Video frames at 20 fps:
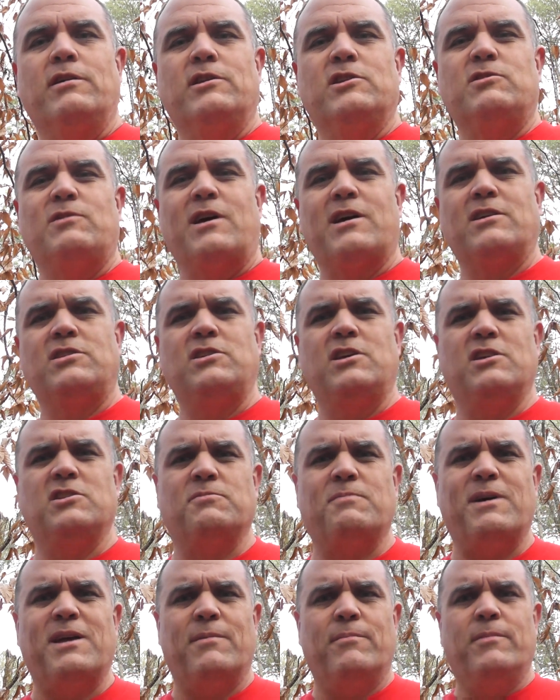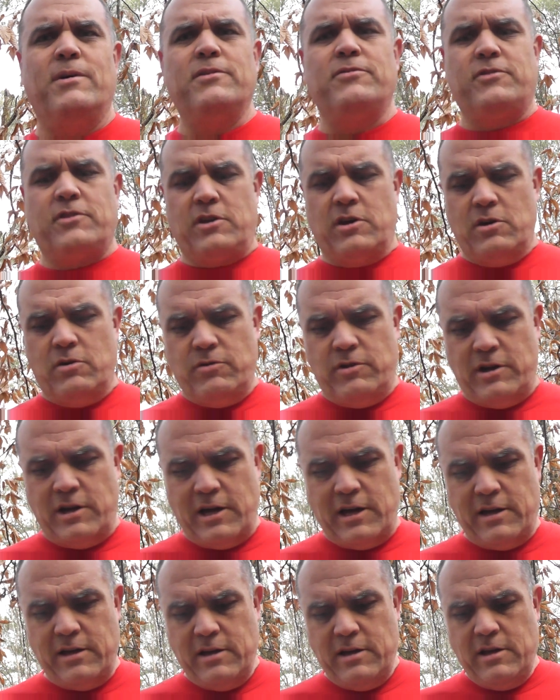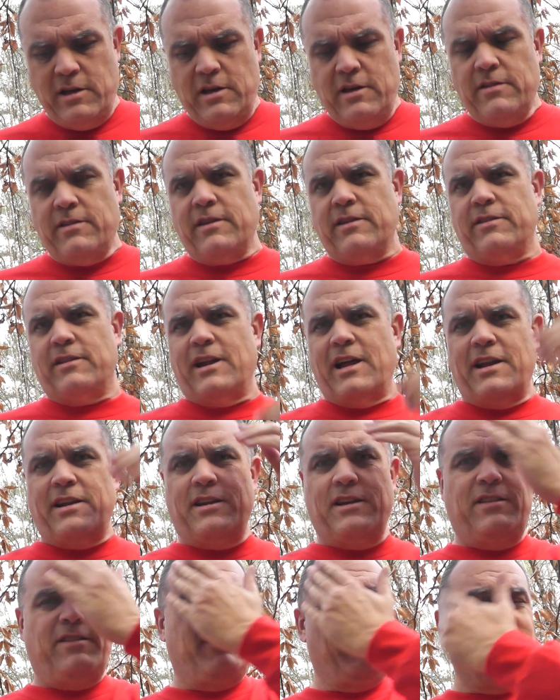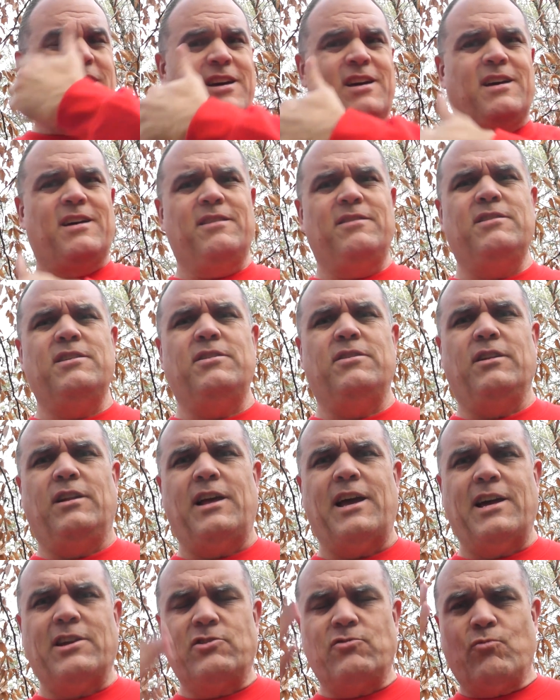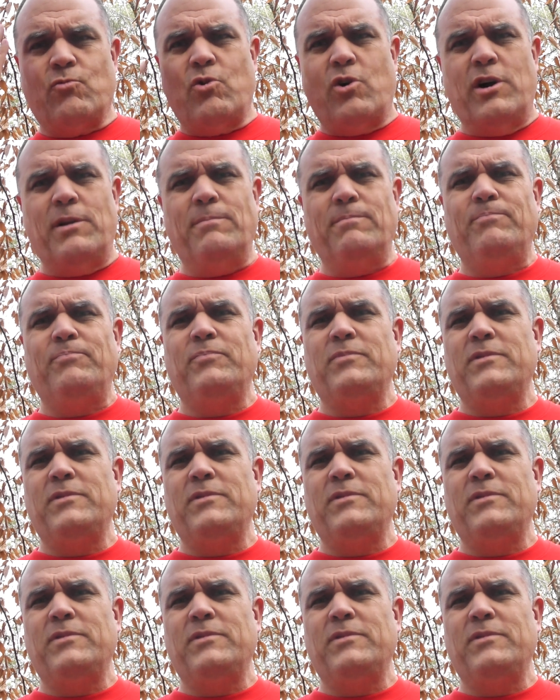It's like I said, it's about a month ago that I think that I did the last one.